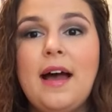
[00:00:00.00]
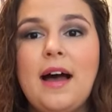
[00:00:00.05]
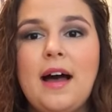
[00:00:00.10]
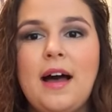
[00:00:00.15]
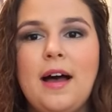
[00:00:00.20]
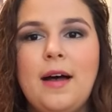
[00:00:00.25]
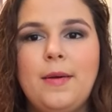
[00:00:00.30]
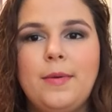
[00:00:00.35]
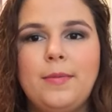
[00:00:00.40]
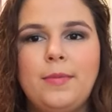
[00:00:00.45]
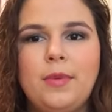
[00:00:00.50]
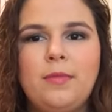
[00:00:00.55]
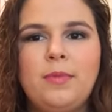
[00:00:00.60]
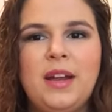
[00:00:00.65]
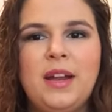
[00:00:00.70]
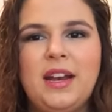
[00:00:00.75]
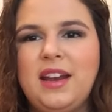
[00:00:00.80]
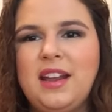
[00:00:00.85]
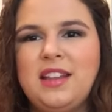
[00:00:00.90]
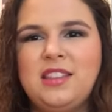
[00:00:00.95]

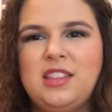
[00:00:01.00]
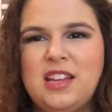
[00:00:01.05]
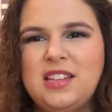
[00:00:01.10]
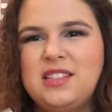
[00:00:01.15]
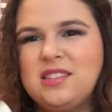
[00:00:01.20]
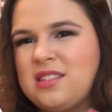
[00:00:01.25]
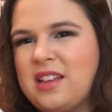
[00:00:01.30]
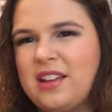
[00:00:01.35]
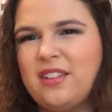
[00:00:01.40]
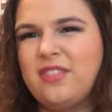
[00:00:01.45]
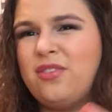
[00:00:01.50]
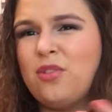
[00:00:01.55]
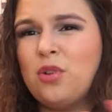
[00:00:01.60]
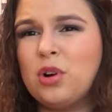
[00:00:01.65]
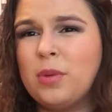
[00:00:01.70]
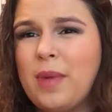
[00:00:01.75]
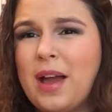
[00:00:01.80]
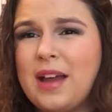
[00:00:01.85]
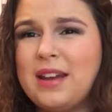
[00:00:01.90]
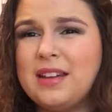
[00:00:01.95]
But it's, like,
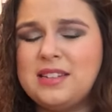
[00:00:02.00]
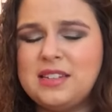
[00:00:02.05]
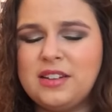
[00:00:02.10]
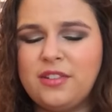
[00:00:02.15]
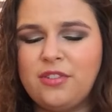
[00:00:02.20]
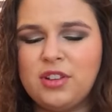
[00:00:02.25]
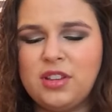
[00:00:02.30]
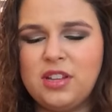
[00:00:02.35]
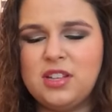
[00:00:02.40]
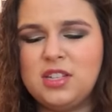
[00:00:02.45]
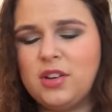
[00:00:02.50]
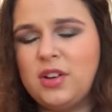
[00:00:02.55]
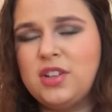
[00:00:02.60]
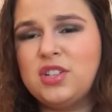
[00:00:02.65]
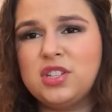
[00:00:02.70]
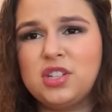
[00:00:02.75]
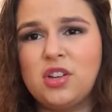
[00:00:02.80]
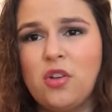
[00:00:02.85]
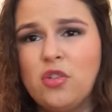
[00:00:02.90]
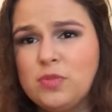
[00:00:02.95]
formatted differently, so it
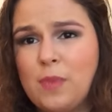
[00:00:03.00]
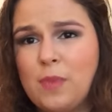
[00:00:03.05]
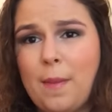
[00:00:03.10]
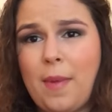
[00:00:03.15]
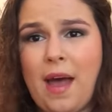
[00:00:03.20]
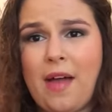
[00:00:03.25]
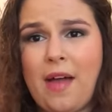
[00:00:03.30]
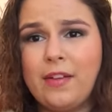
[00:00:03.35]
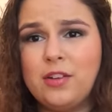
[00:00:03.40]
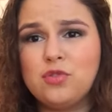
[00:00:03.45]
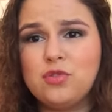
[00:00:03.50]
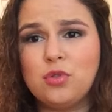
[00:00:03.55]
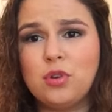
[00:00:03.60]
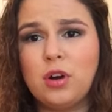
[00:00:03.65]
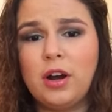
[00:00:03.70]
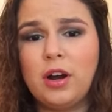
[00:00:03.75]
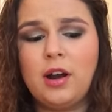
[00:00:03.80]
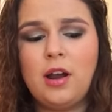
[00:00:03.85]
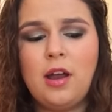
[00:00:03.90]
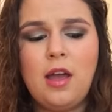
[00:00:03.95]
just goes in my palette
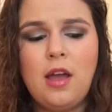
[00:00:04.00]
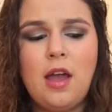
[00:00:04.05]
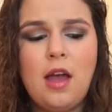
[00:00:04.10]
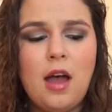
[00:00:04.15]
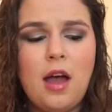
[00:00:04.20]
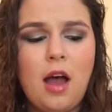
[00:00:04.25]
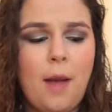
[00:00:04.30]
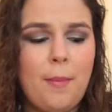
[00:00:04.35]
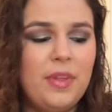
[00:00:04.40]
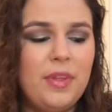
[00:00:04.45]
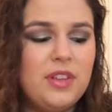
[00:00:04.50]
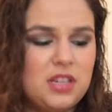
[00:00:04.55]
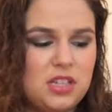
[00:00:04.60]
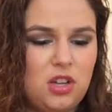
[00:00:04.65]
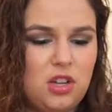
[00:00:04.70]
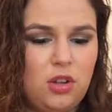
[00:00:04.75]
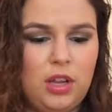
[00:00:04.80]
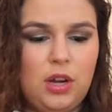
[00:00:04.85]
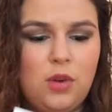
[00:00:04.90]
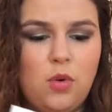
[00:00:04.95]
drawer. But this is
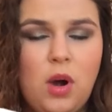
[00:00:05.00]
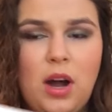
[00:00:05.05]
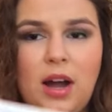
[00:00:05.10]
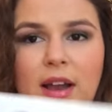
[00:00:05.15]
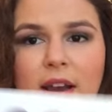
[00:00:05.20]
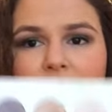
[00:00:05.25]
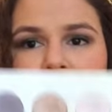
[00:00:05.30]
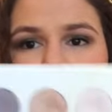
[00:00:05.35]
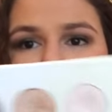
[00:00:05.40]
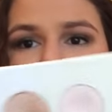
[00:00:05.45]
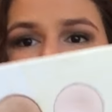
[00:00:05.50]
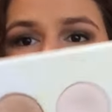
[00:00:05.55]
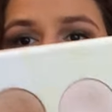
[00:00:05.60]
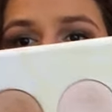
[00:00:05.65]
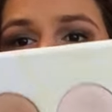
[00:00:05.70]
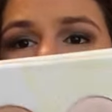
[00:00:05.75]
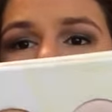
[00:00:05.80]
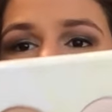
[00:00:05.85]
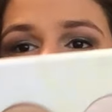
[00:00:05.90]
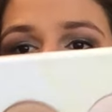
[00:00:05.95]
the only quad.
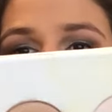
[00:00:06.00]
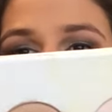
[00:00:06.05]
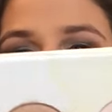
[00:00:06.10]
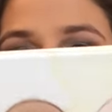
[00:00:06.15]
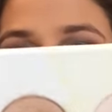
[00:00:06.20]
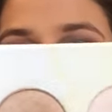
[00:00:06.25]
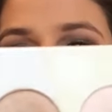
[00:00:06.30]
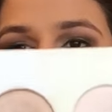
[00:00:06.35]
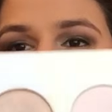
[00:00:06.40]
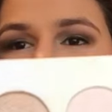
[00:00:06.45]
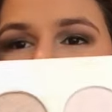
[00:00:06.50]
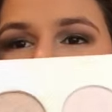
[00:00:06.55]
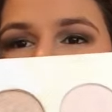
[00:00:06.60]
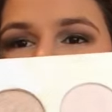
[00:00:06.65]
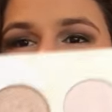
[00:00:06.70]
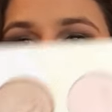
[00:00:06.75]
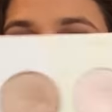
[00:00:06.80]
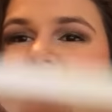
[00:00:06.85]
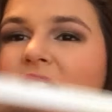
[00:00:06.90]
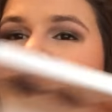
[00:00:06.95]

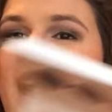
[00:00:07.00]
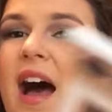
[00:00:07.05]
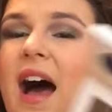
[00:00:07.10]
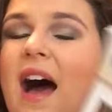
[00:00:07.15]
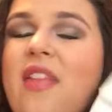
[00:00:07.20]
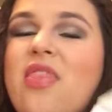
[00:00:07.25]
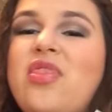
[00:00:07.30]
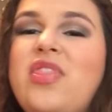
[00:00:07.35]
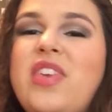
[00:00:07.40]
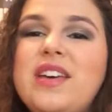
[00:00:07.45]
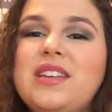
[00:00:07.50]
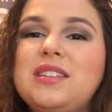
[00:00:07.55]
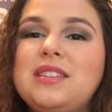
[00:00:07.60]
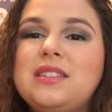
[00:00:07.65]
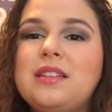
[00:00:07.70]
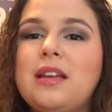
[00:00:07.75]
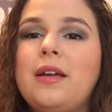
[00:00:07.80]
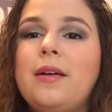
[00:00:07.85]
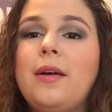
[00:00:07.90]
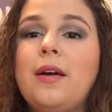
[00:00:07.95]
And
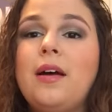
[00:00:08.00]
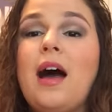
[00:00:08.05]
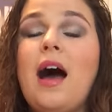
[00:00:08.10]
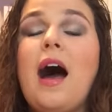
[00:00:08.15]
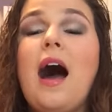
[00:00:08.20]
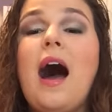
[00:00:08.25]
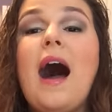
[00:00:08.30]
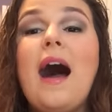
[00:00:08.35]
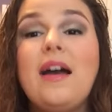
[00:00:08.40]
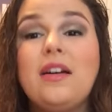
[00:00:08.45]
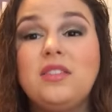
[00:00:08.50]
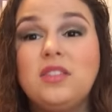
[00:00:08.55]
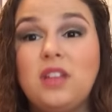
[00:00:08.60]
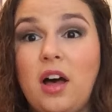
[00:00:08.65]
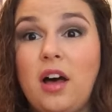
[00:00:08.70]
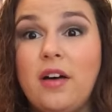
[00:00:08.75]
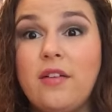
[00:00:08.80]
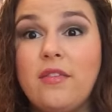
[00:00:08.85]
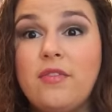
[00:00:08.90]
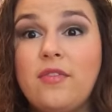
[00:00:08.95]
this, I
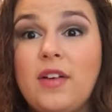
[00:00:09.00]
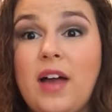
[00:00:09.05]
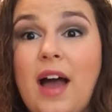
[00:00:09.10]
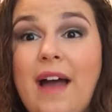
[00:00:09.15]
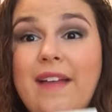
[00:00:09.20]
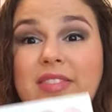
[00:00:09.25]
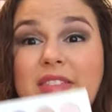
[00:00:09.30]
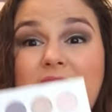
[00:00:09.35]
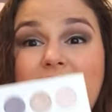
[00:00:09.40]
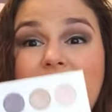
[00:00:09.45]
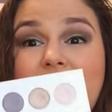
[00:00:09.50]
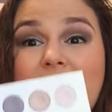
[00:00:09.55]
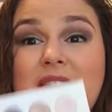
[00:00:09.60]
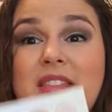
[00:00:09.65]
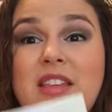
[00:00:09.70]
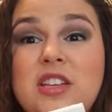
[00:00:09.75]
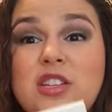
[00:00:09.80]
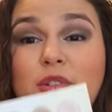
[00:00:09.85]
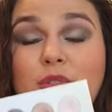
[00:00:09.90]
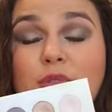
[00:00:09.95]
love. I think
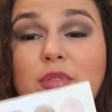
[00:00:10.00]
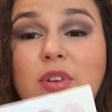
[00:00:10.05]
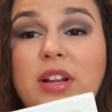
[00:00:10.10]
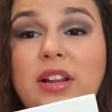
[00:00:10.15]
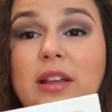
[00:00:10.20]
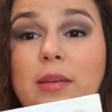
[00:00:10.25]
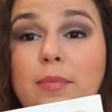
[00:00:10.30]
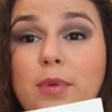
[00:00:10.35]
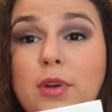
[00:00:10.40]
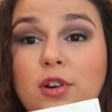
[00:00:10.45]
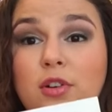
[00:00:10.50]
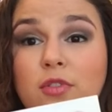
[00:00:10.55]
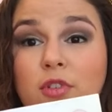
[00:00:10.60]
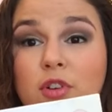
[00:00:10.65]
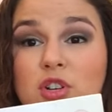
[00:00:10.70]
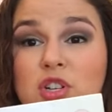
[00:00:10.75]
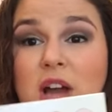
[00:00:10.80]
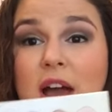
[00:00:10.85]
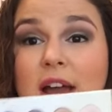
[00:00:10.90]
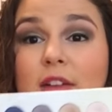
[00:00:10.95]
these are really
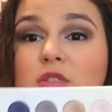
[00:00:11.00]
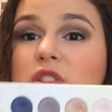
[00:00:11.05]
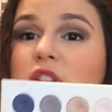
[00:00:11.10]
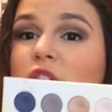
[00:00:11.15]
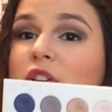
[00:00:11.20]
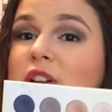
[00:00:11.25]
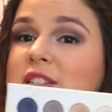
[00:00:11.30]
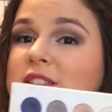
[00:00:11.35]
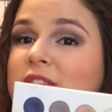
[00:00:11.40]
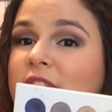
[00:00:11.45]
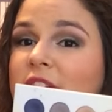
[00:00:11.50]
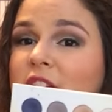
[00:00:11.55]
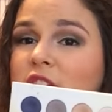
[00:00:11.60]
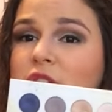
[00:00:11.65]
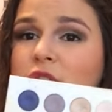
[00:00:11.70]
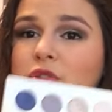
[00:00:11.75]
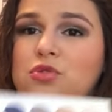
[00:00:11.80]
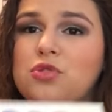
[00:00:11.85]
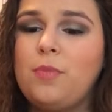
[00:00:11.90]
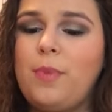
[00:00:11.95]
beautiful shadows. It's a very
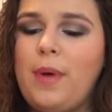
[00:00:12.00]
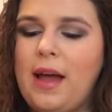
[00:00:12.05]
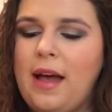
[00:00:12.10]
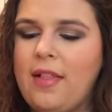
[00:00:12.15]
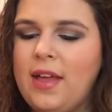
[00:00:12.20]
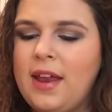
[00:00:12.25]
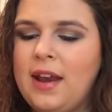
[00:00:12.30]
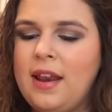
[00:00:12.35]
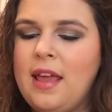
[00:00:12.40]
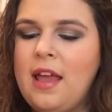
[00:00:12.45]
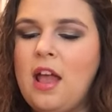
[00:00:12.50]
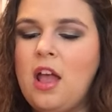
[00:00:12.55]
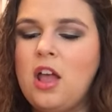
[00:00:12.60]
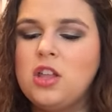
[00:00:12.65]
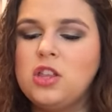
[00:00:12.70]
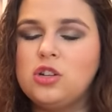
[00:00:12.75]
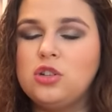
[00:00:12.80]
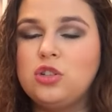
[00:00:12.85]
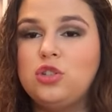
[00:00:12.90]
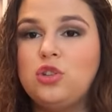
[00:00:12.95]
neutral palette.
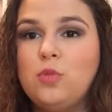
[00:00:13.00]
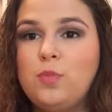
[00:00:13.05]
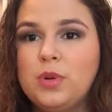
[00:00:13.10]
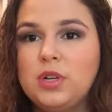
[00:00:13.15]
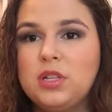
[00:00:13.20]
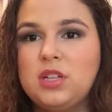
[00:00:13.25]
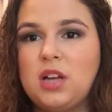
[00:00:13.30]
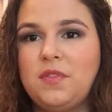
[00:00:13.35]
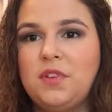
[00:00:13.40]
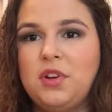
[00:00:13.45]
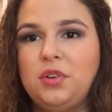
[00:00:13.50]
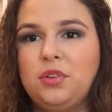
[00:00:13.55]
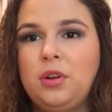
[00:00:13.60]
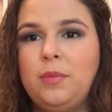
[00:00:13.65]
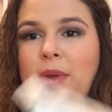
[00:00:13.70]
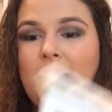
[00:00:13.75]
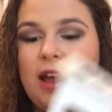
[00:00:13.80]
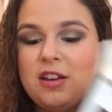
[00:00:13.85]
They're super soft and creamy.